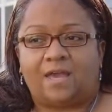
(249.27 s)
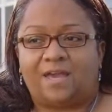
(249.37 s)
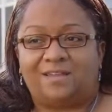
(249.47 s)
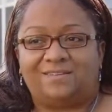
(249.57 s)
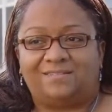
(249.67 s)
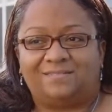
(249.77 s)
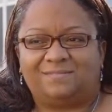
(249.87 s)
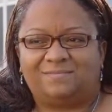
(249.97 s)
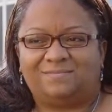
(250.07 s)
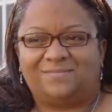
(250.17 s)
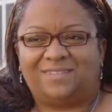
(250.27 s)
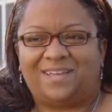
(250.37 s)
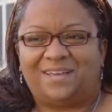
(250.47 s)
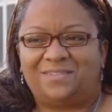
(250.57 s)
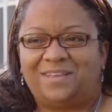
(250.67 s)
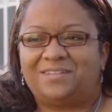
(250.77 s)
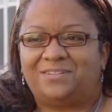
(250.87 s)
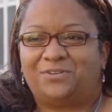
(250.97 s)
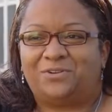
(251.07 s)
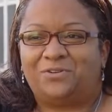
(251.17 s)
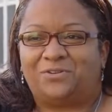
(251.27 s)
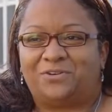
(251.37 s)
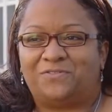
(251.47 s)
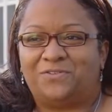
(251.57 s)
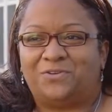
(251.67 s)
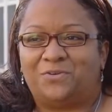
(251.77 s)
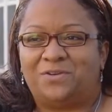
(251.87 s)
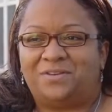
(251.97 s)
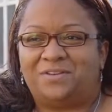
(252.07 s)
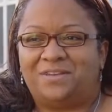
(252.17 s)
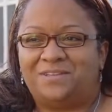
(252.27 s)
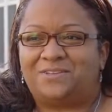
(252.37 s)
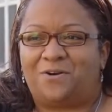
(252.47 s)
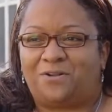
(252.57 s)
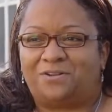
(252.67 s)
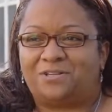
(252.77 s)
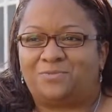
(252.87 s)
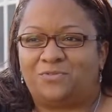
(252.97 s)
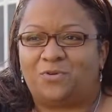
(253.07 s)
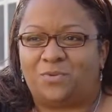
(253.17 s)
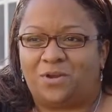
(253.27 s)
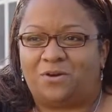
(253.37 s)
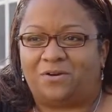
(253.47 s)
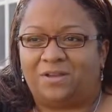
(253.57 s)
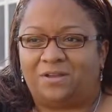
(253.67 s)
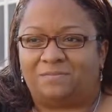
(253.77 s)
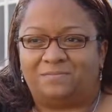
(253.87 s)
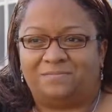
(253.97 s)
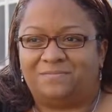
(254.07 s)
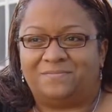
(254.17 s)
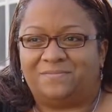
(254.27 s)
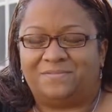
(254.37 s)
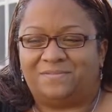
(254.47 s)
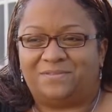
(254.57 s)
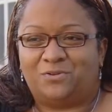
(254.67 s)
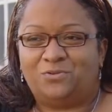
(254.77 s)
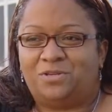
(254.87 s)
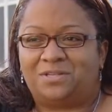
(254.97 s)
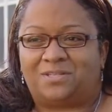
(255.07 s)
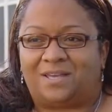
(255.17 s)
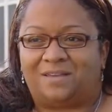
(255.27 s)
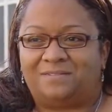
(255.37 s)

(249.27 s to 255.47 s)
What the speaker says: And that's unheard of. He's calling us before we call him. Who does that?